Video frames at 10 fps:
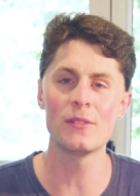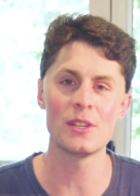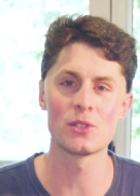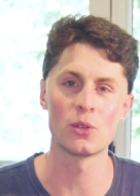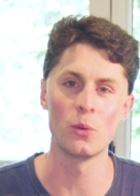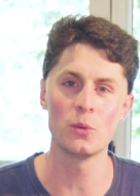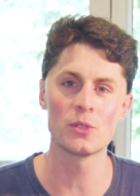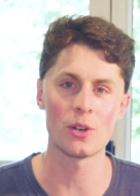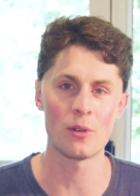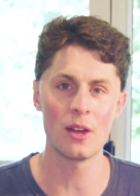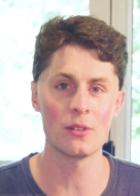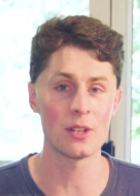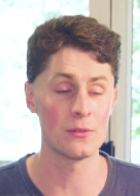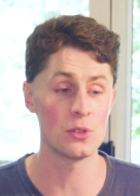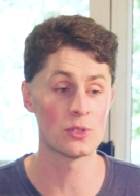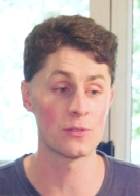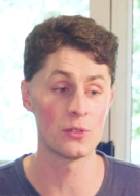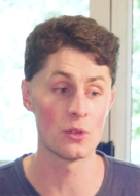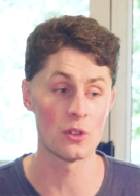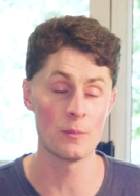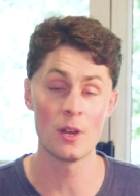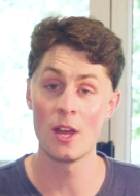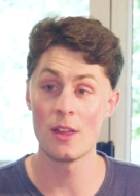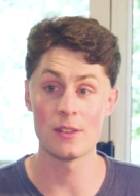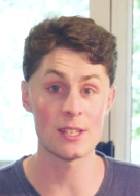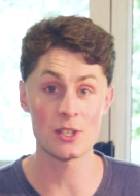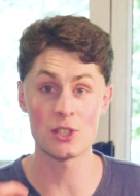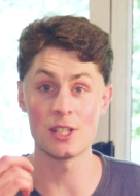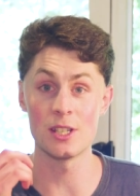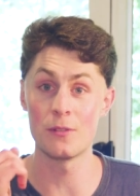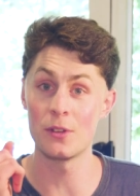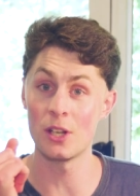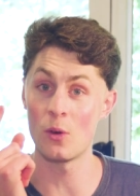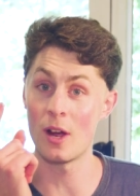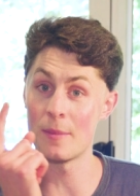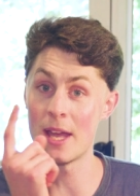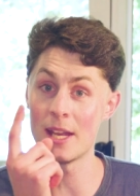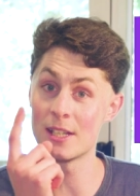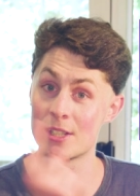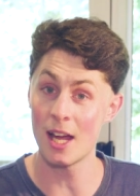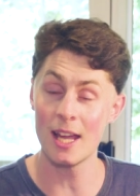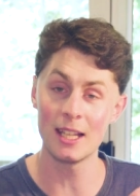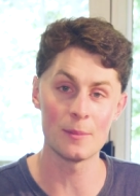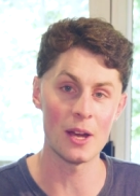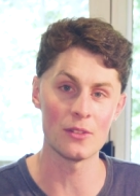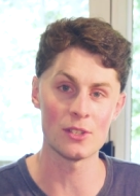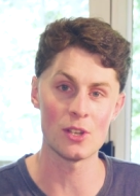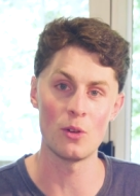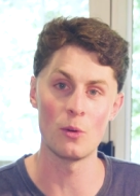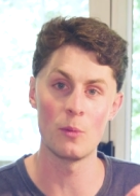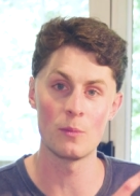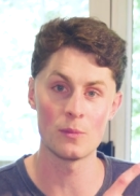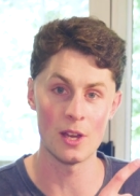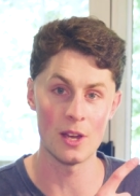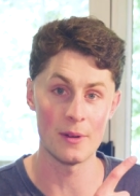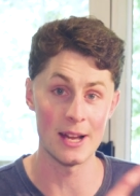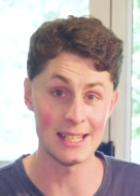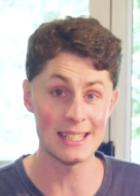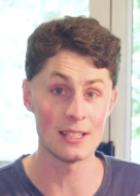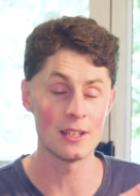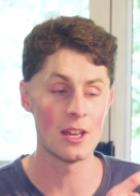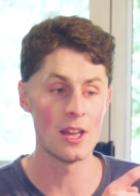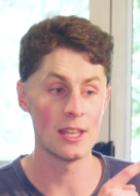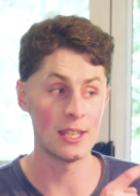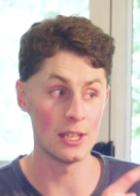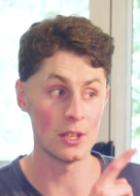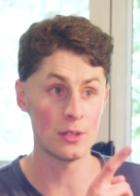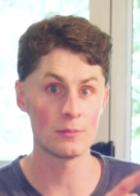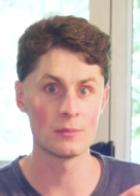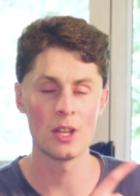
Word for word: many of these tools around. I've used a few of them. There's actually a video I made entirely about this whole um, idea here.